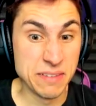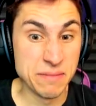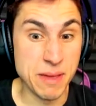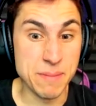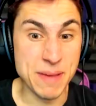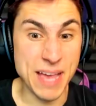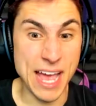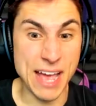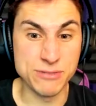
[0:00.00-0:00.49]

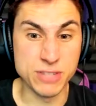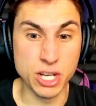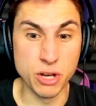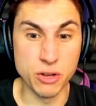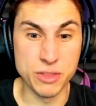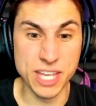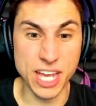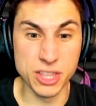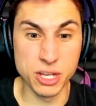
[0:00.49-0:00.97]
Maybe I have to
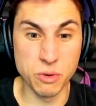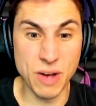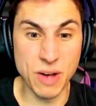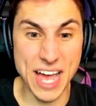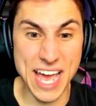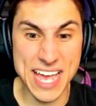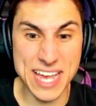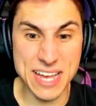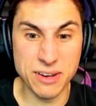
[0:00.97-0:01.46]
go the other
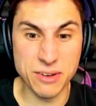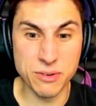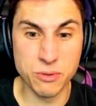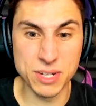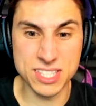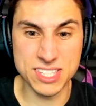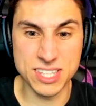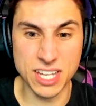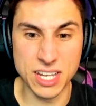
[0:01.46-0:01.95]
way.
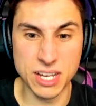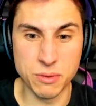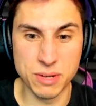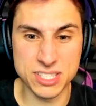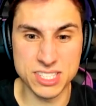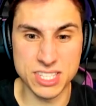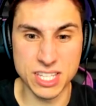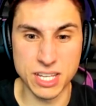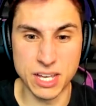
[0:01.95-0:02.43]
What's the
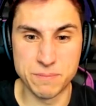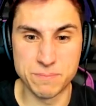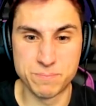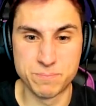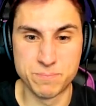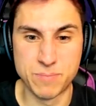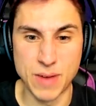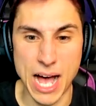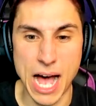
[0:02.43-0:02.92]
what's the
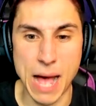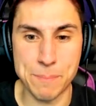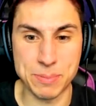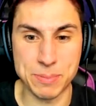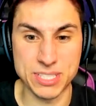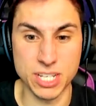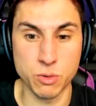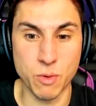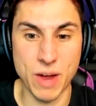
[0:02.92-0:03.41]

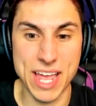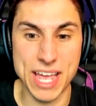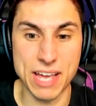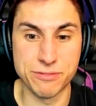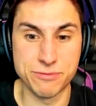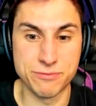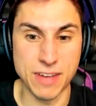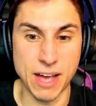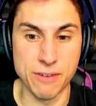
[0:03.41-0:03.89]
opposite way
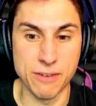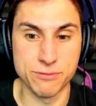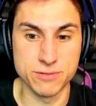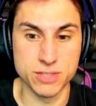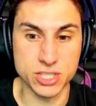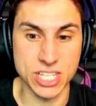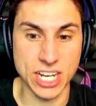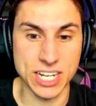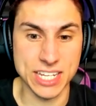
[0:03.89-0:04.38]
of, of
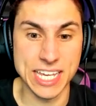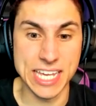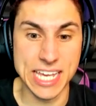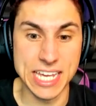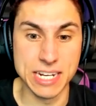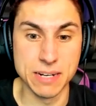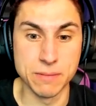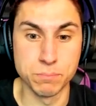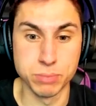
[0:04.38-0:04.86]
sucking
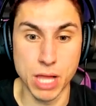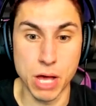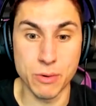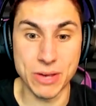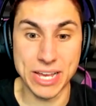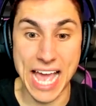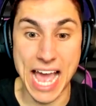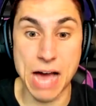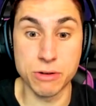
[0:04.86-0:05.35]
in,
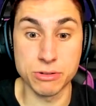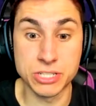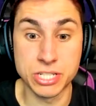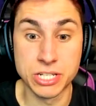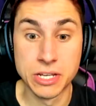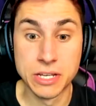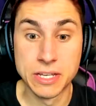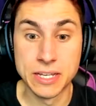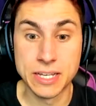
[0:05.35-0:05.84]
blowing
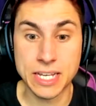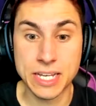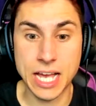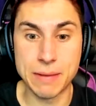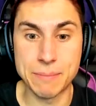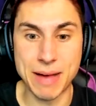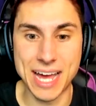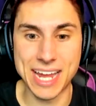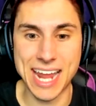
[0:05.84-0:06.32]
out?
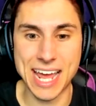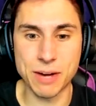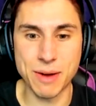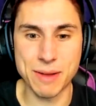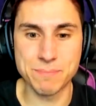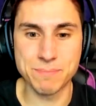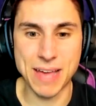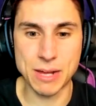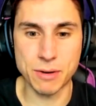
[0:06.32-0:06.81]
Come on, how do
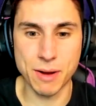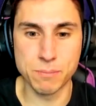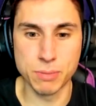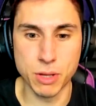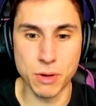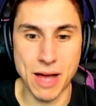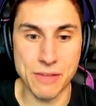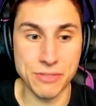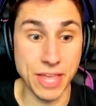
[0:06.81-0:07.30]
I how do I
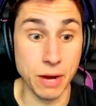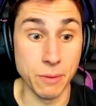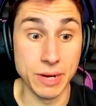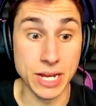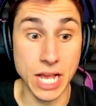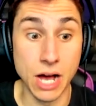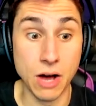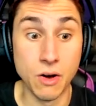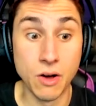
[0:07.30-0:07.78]
blow out? There
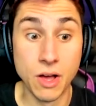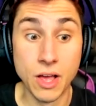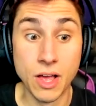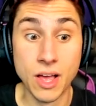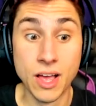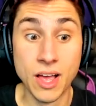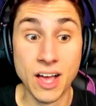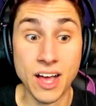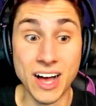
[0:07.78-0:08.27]
we go.
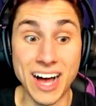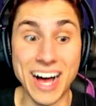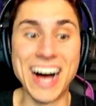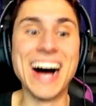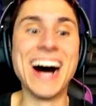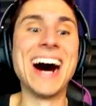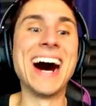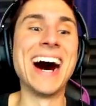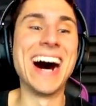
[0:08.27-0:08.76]

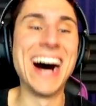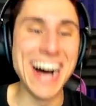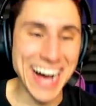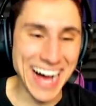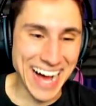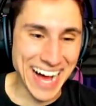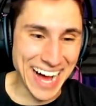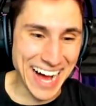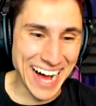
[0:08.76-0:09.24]

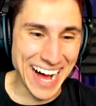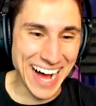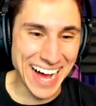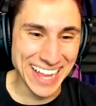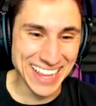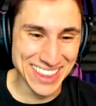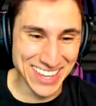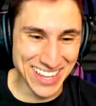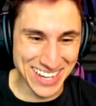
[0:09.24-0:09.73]

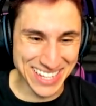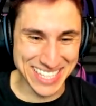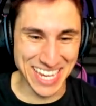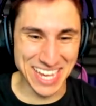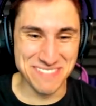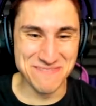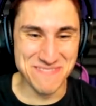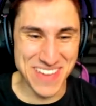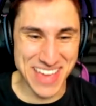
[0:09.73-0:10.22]
Aha! Look
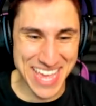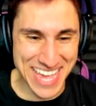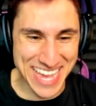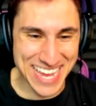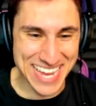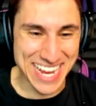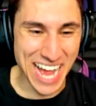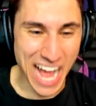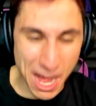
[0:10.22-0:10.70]
at
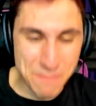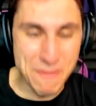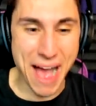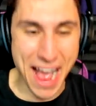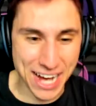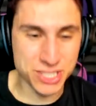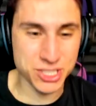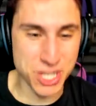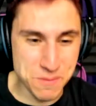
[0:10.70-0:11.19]
me! I'm
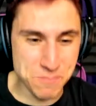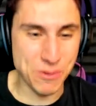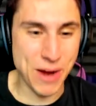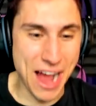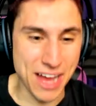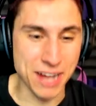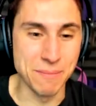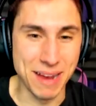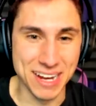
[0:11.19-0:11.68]
actually
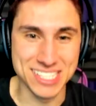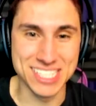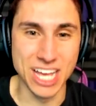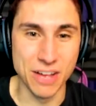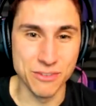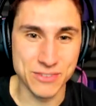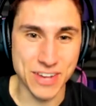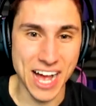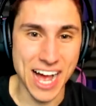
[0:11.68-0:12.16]
proud of
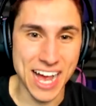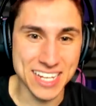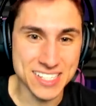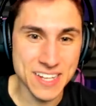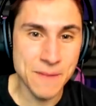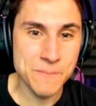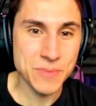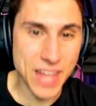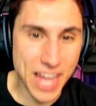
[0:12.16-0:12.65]
myself,
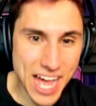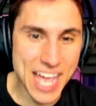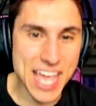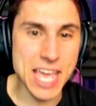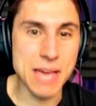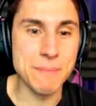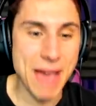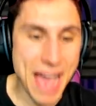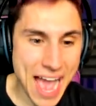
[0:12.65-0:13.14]
guys. I
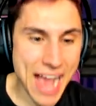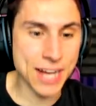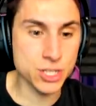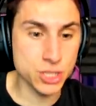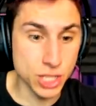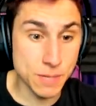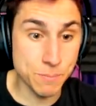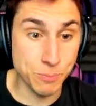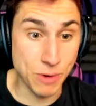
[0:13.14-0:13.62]
am
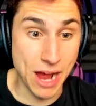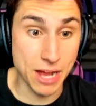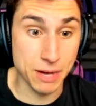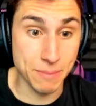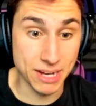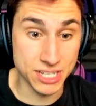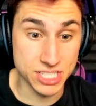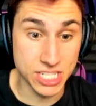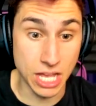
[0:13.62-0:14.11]
actually proud
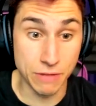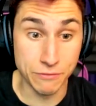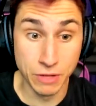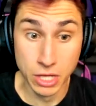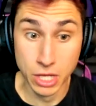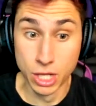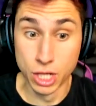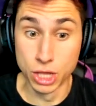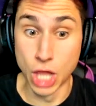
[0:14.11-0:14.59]
of
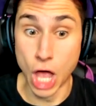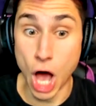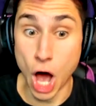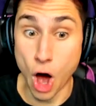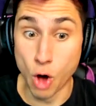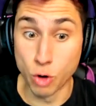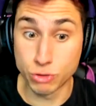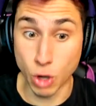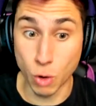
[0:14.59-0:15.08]
myself.
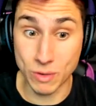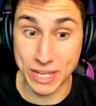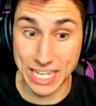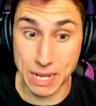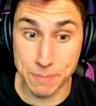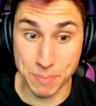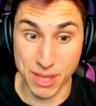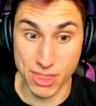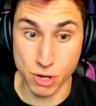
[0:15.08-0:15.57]
No, don't
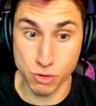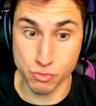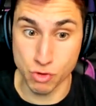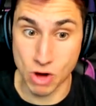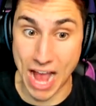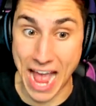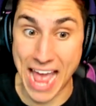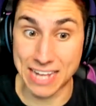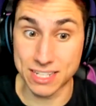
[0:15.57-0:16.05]
get hit by the
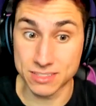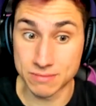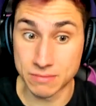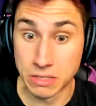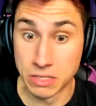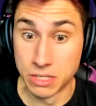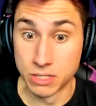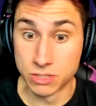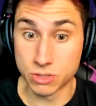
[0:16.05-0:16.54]
rat.
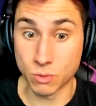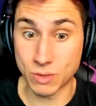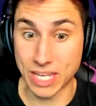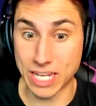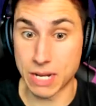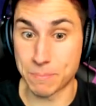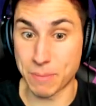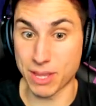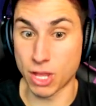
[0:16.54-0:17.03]
Don't
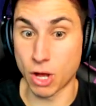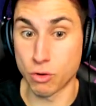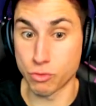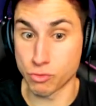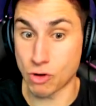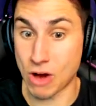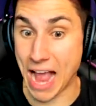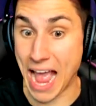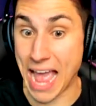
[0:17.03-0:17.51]
get hit by
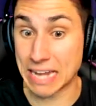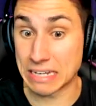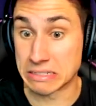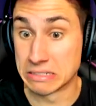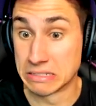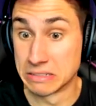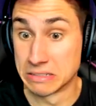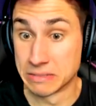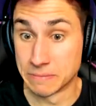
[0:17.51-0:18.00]
the rat.
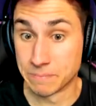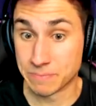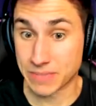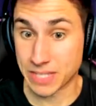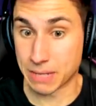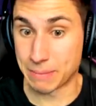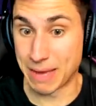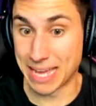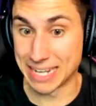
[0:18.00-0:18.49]

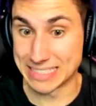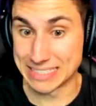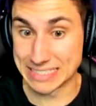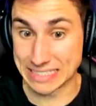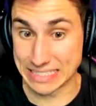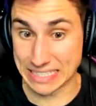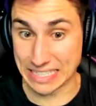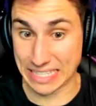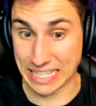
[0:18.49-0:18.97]
Come on.
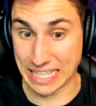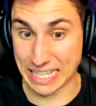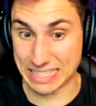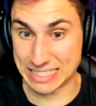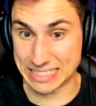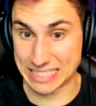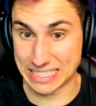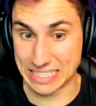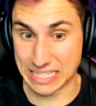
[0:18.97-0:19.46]
It!
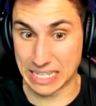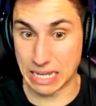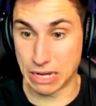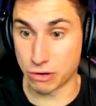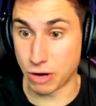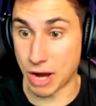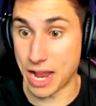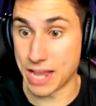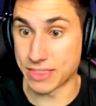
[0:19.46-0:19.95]
Eh,
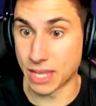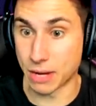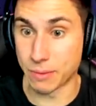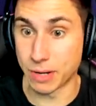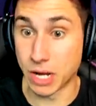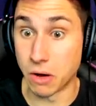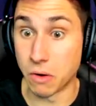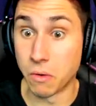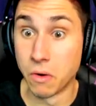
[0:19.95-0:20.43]
all right, there
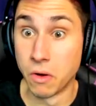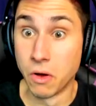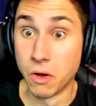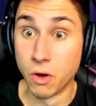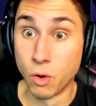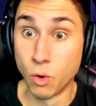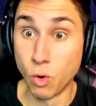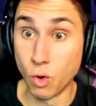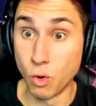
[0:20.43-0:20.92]
we go.
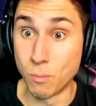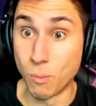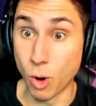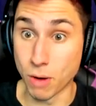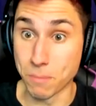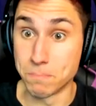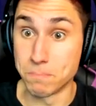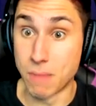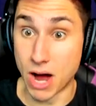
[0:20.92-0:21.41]
Ooh,
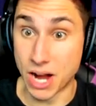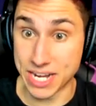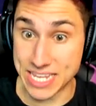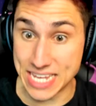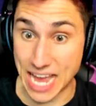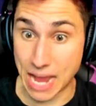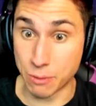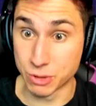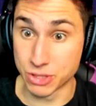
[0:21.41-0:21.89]
more
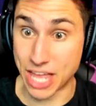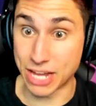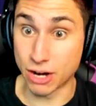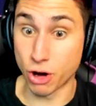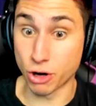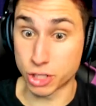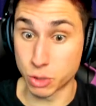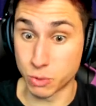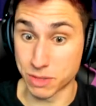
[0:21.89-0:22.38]
money. I will not
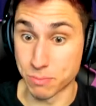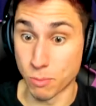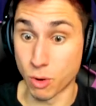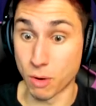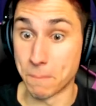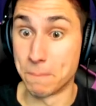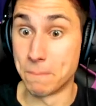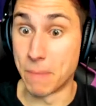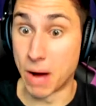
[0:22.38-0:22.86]
argue with
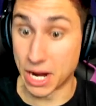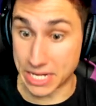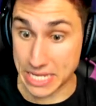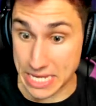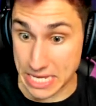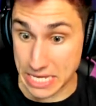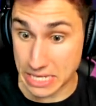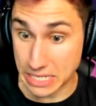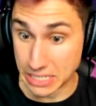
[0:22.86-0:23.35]
more
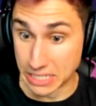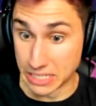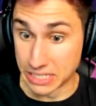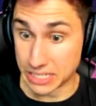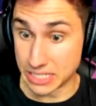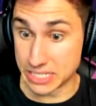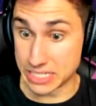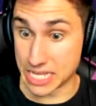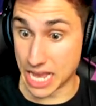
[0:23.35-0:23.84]
money.
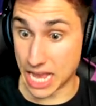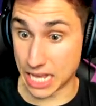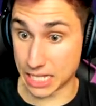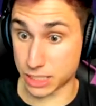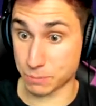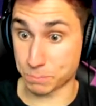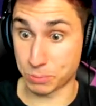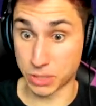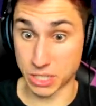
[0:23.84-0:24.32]

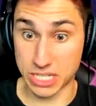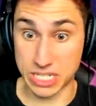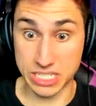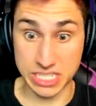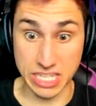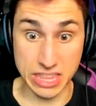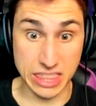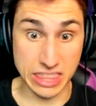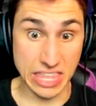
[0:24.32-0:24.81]
Yes,
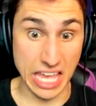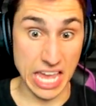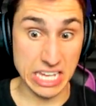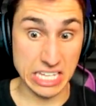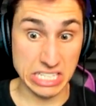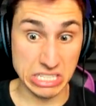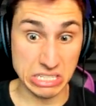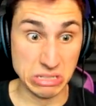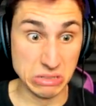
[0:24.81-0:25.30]
please and
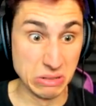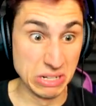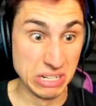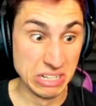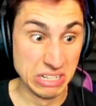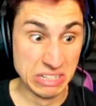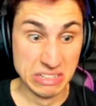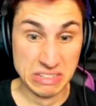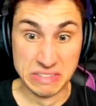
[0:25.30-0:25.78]
thank you.
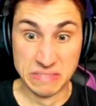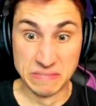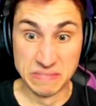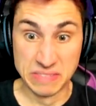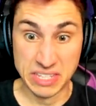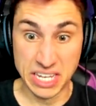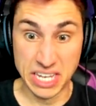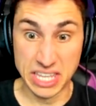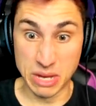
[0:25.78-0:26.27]

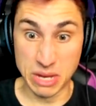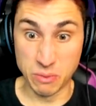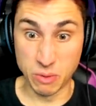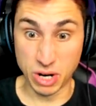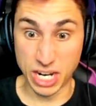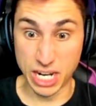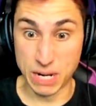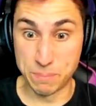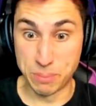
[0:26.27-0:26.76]
And then
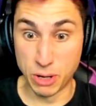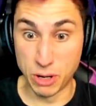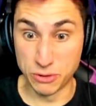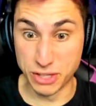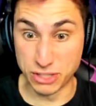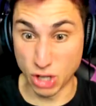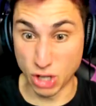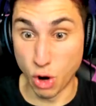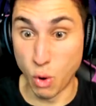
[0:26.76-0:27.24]
we're going to pull
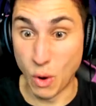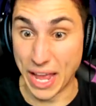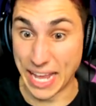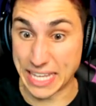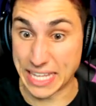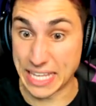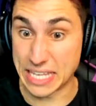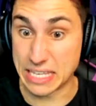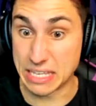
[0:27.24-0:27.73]
the
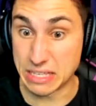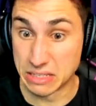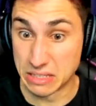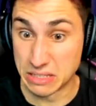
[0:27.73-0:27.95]
doohickey.